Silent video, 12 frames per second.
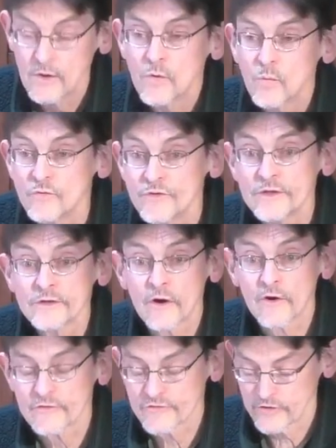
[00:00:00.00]
Within
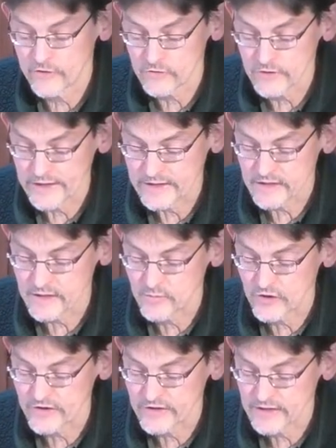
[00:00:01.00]
our Cedar Lane
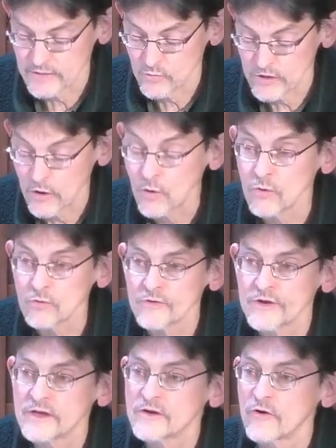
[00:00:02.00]
community, we hold
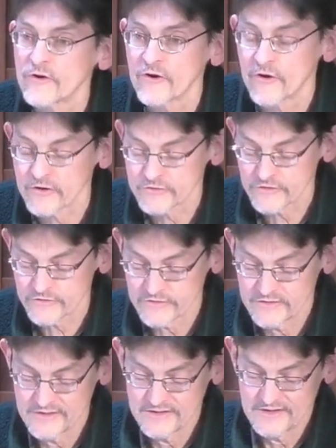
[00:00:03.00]
in our
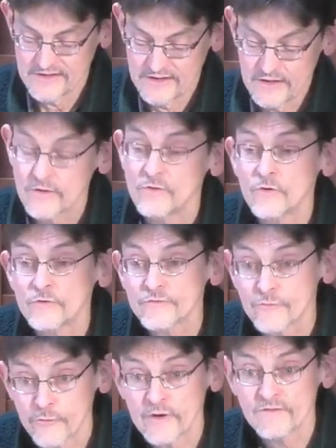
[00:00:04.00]
hearts those
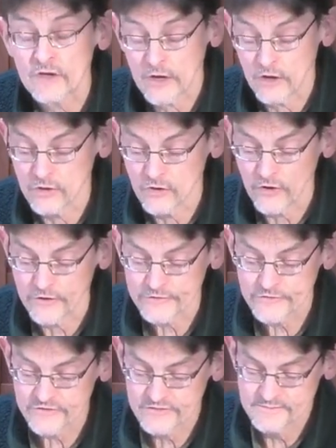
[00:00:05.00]
grieving a
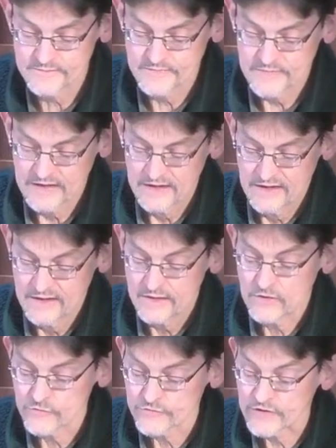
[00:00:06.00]
loss,
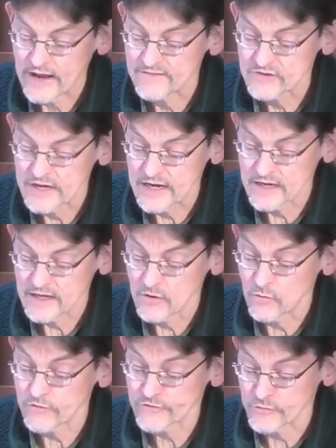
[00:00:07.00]
those navigating
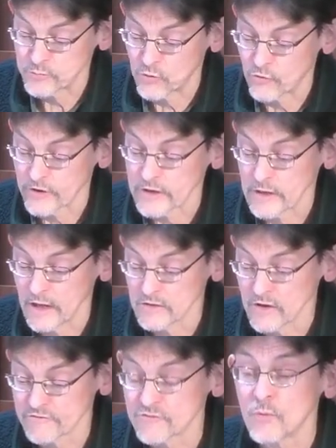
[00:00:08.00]
or supporting a
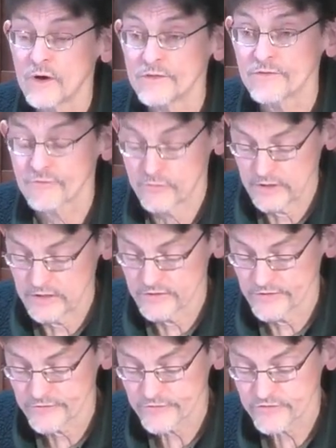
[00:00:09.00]
loved one through
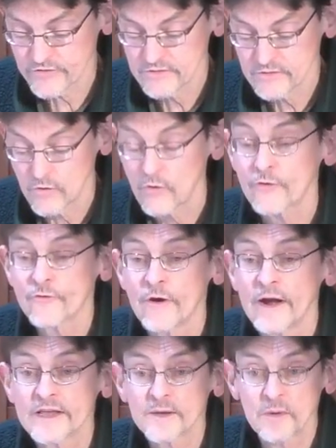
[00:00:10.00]
illness or
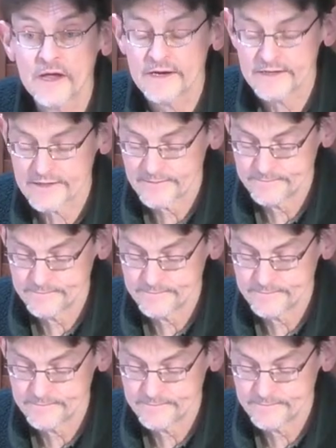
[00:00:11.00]
chronic pain,